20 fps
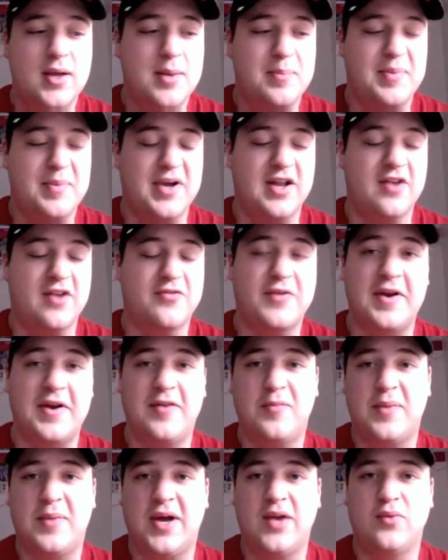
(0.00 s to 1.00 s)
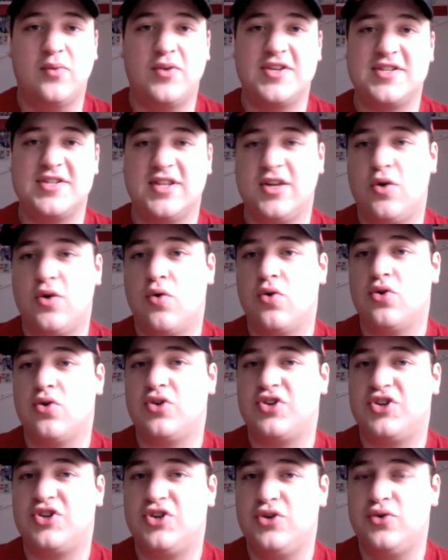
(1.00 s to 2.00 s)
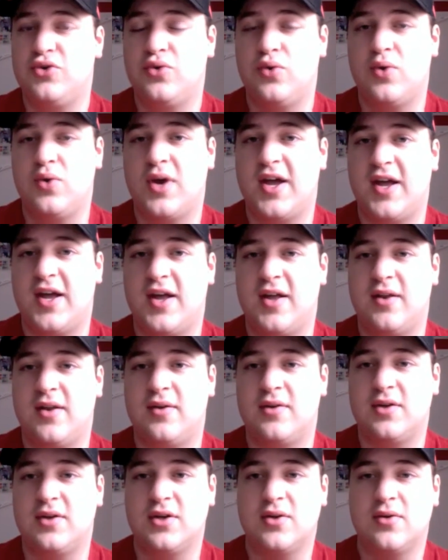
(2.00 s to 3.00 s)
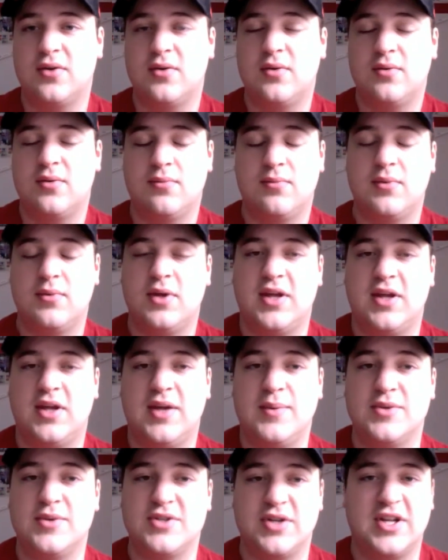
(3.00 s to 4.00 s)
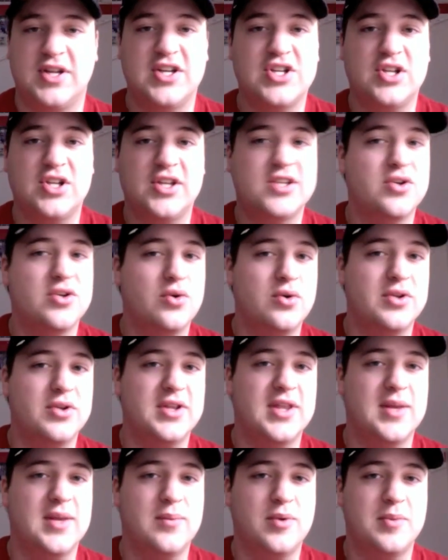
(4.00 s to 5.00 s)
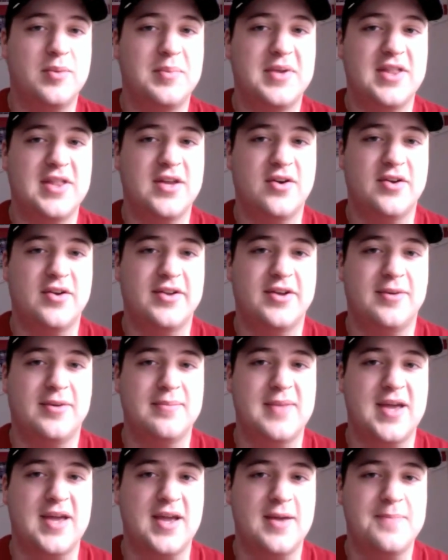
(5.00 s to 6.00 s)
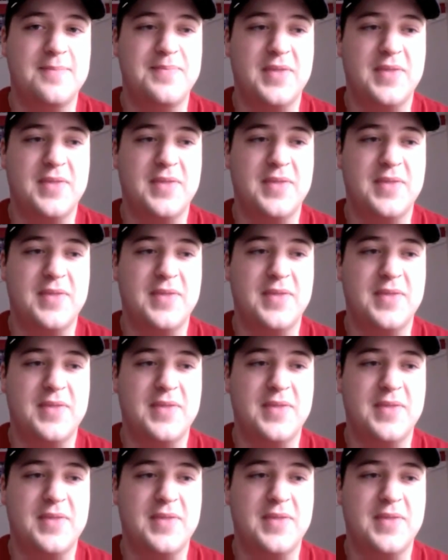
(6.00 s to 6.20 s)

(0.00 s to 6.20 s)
But a friend of mine recently ordered two, and he was initially told that they wouldn't be there until May,